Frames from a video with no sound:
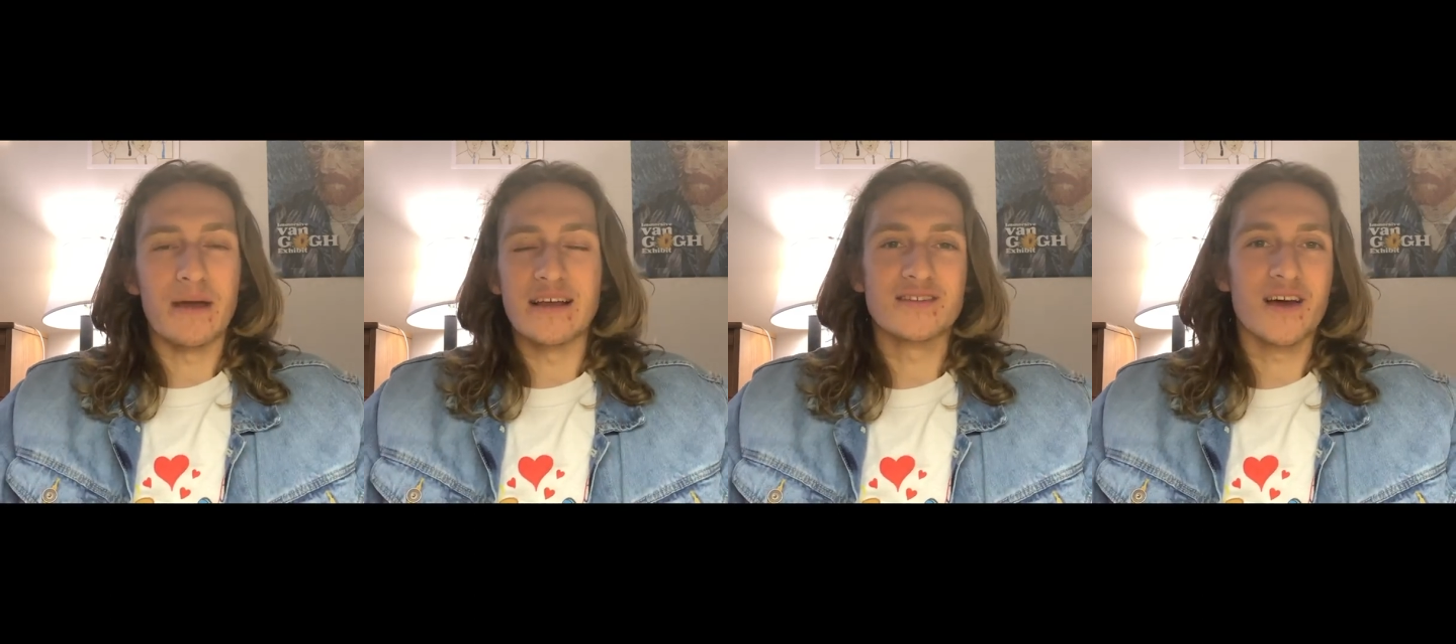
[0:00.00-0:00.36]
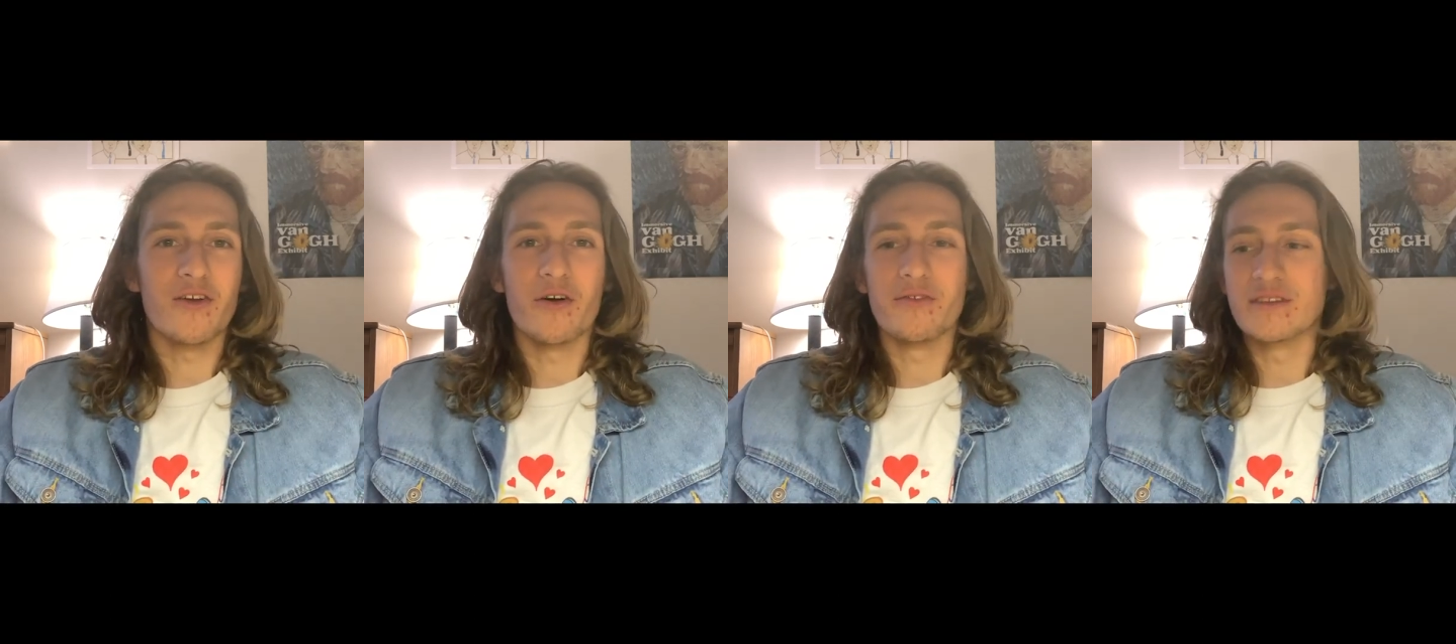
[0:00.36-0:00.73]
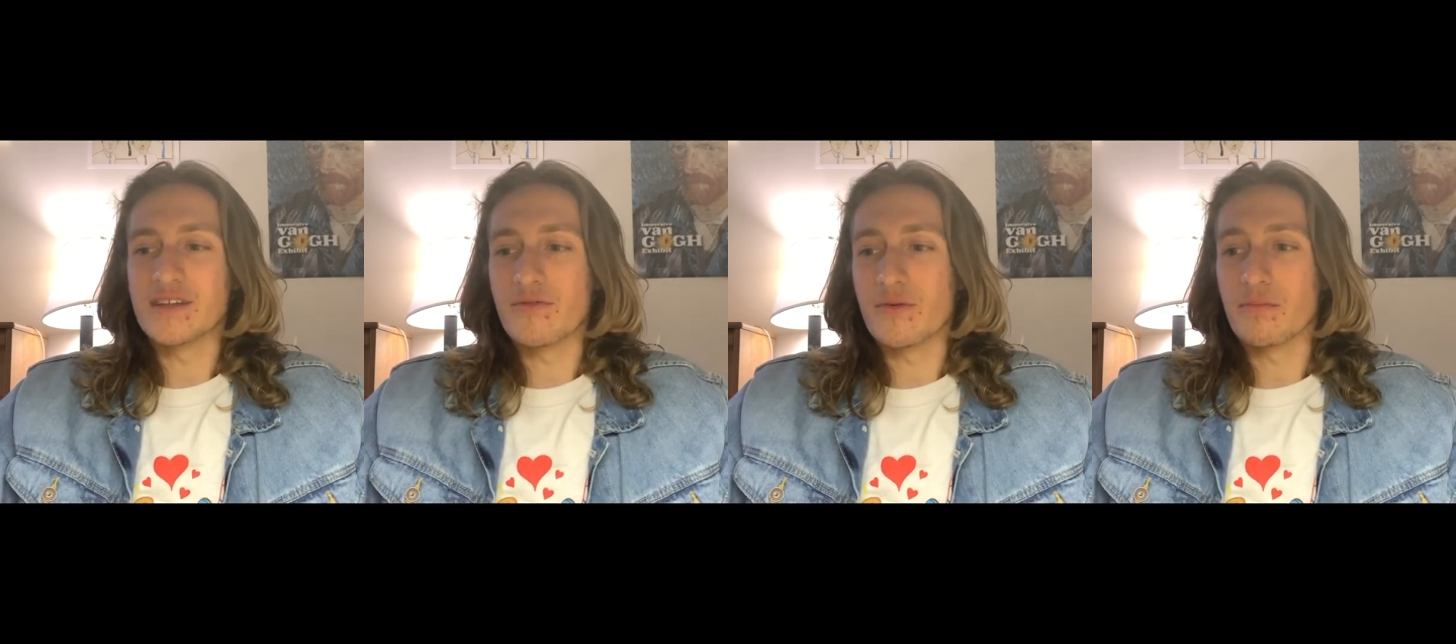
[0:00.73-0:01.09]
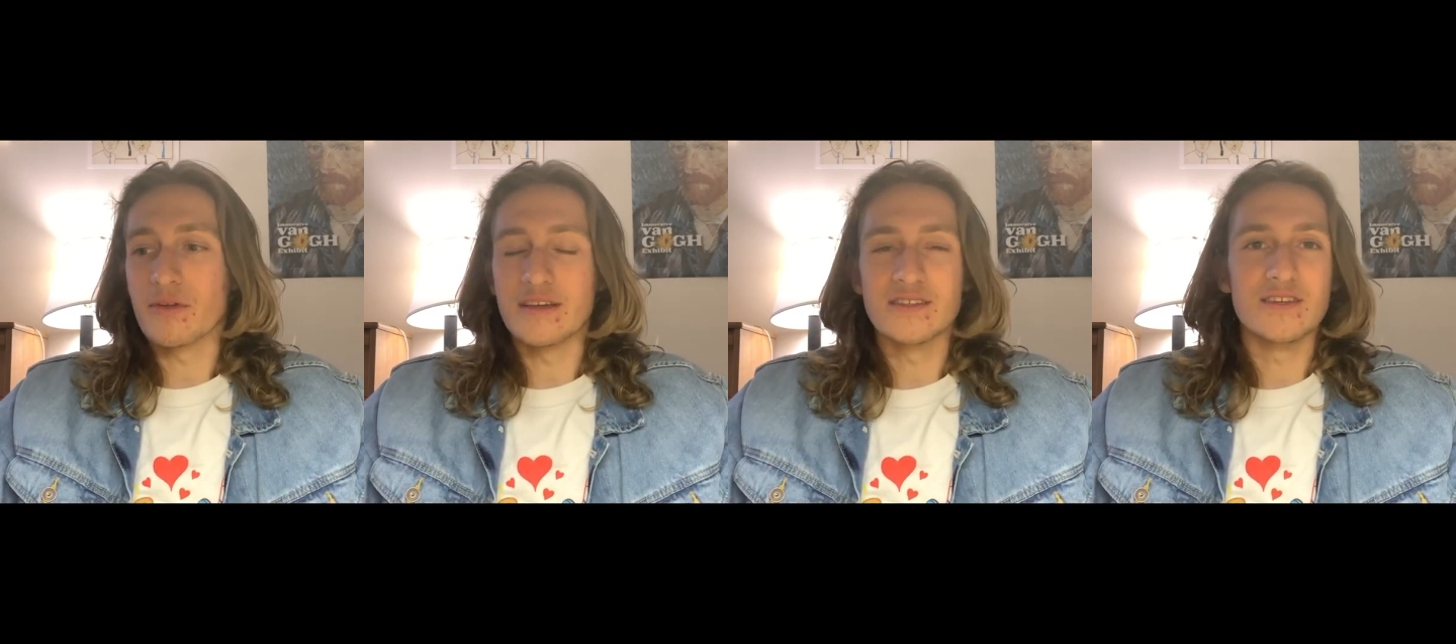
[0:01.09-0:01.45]
based on all these different
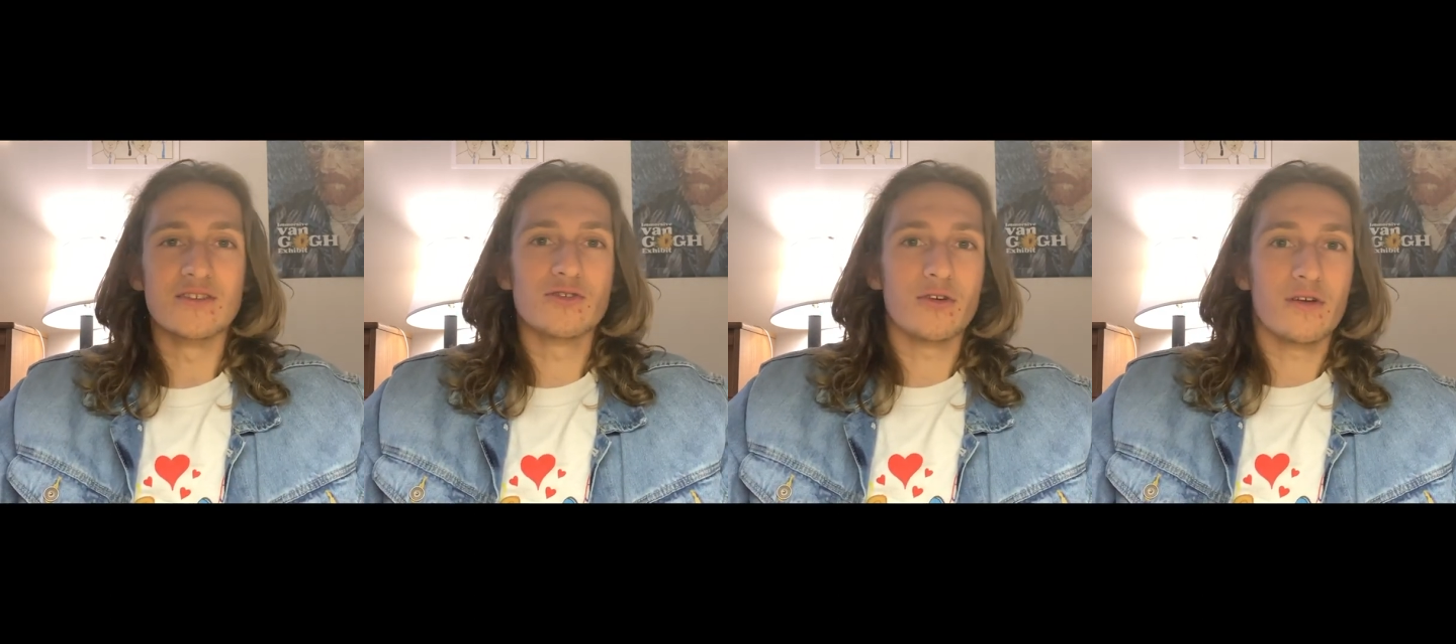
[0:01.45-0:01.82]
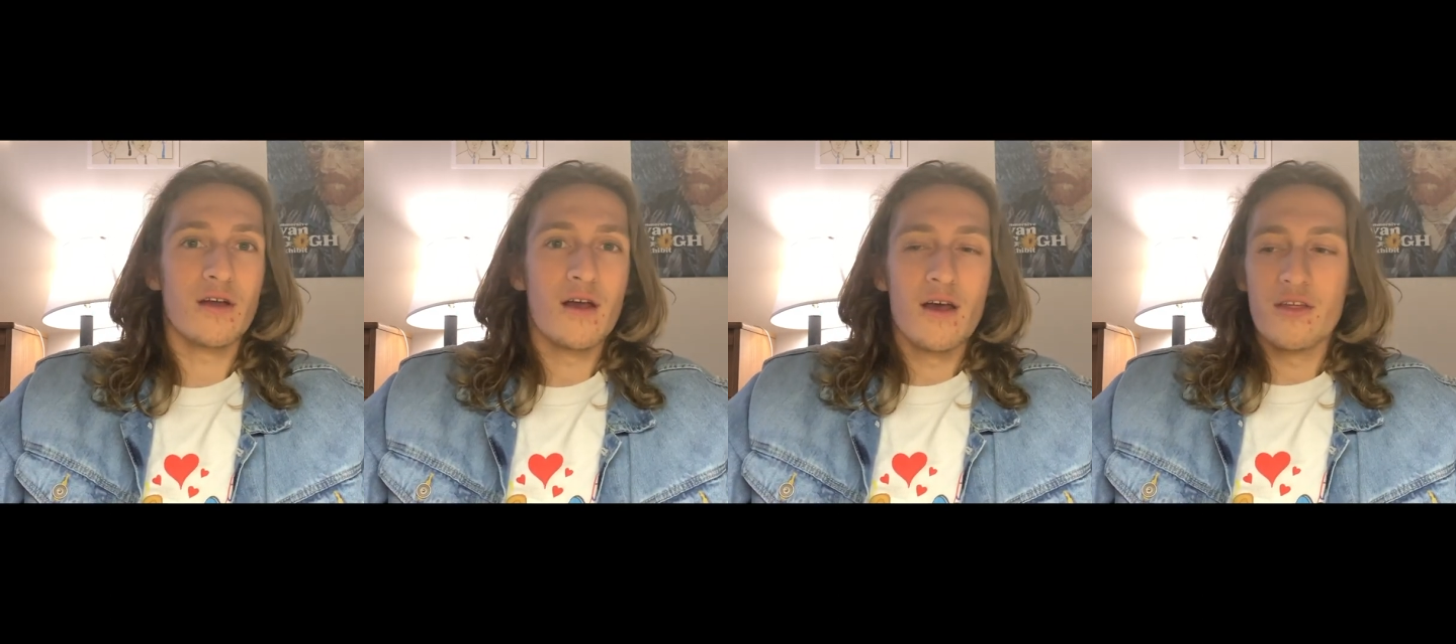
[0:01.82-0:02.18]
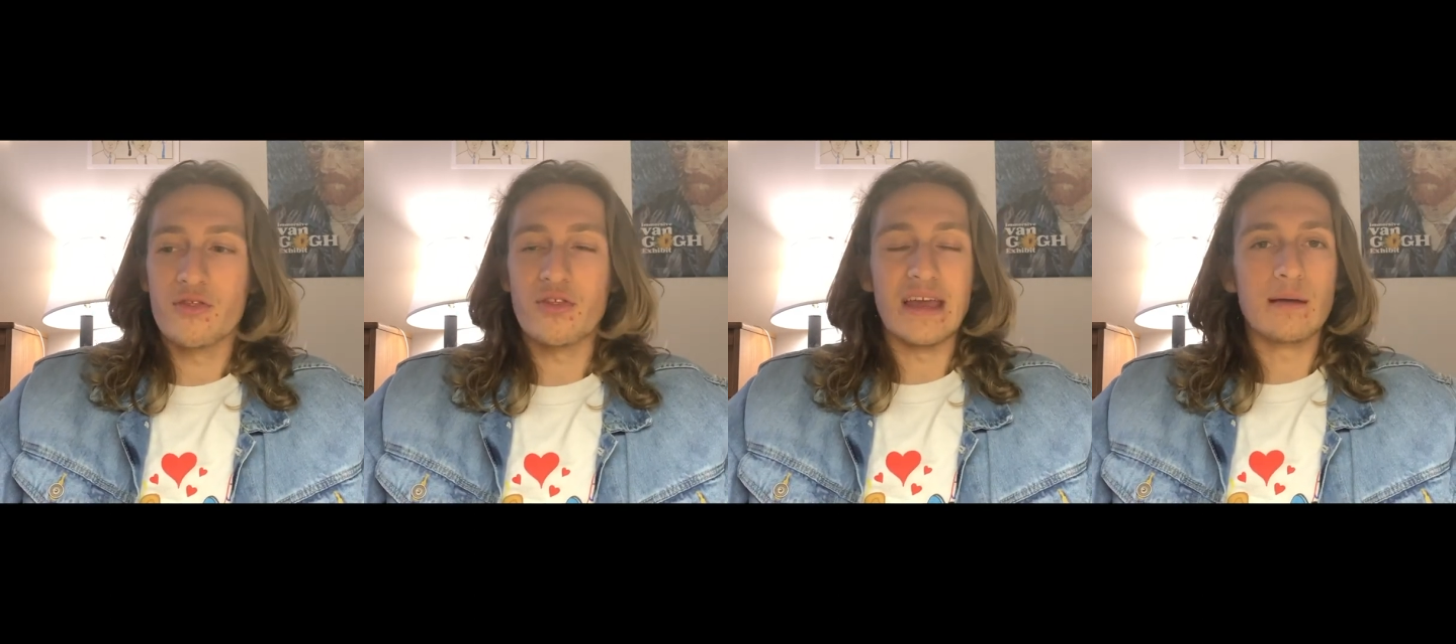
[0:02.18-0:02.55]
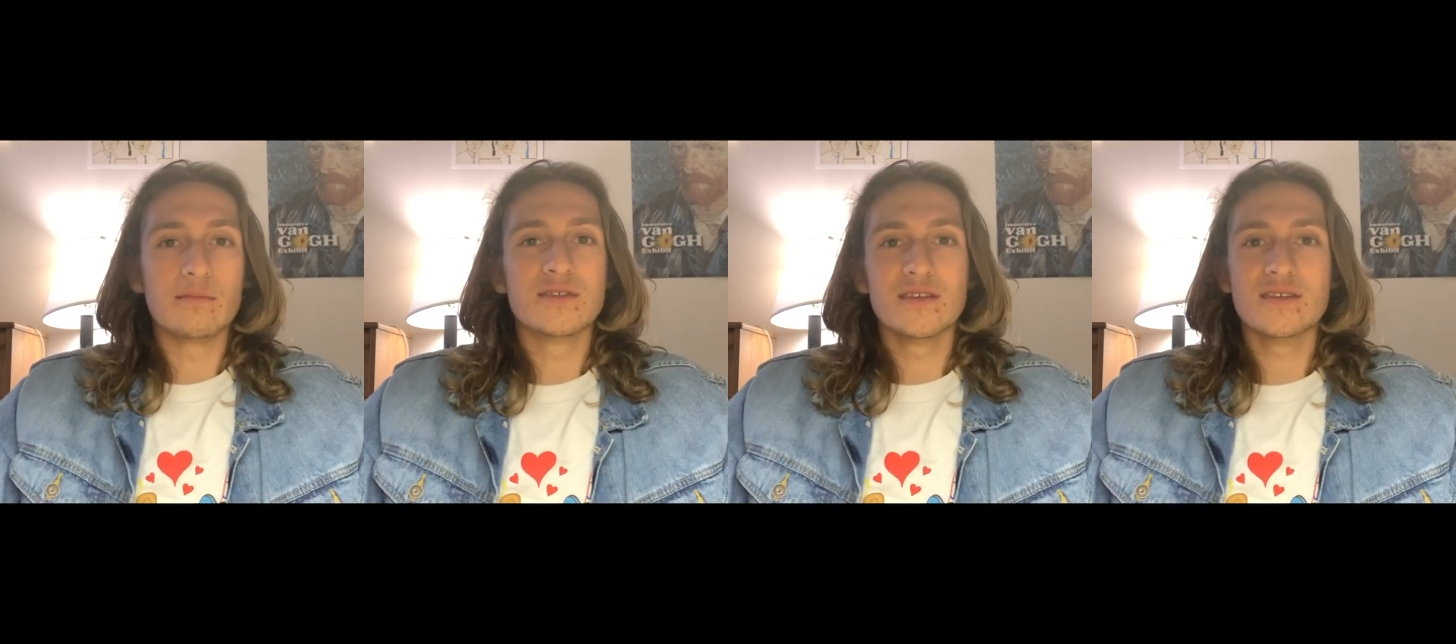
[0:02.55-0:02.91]
places or
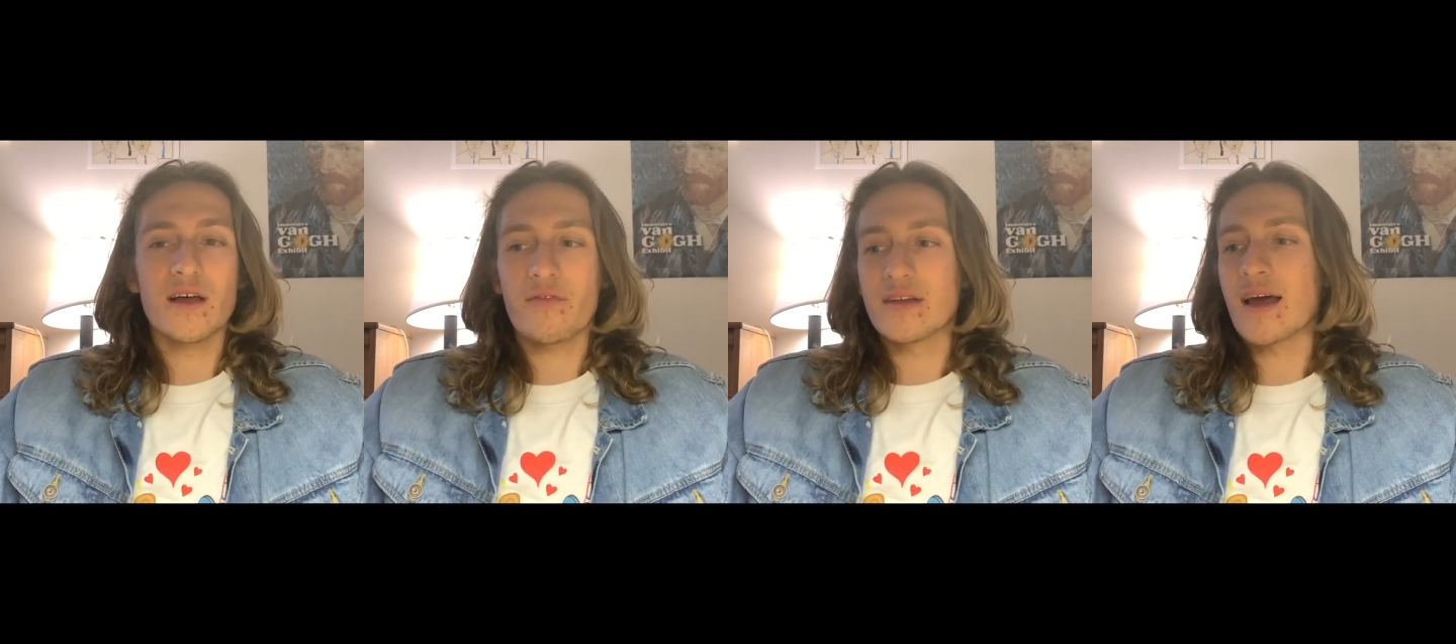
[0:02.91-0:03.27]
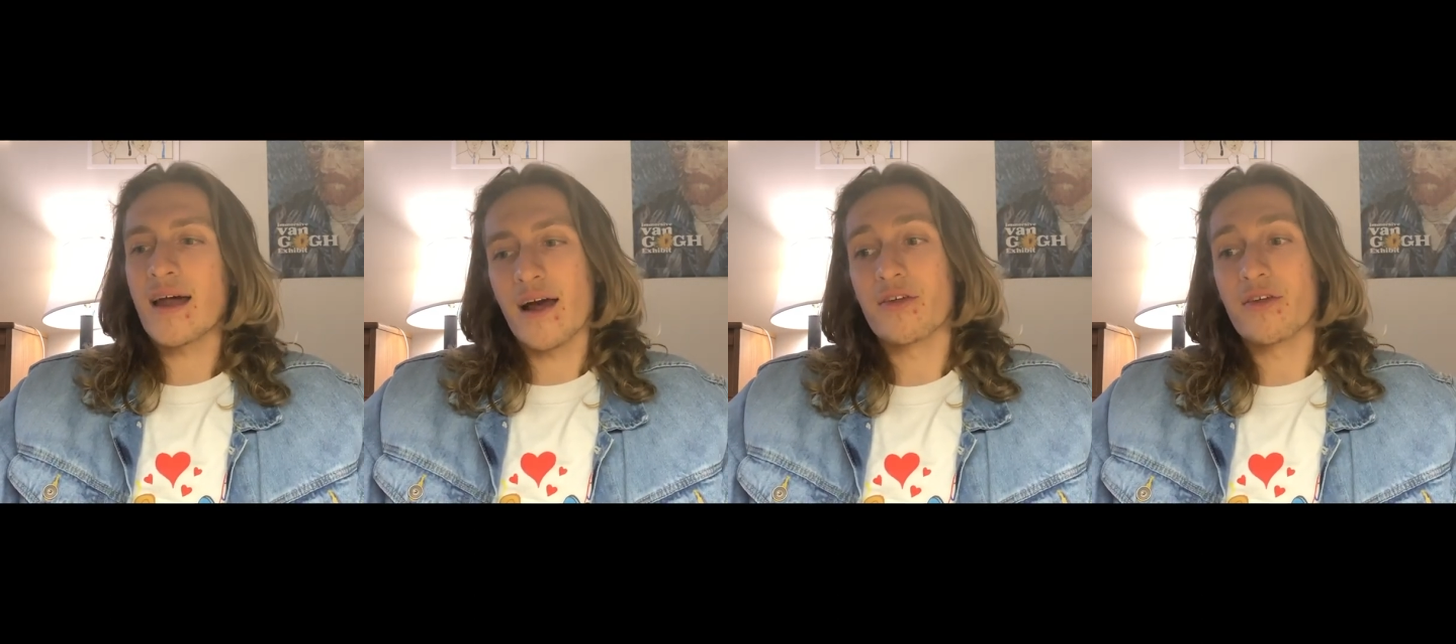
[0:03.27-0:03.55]
themes and stuff like that.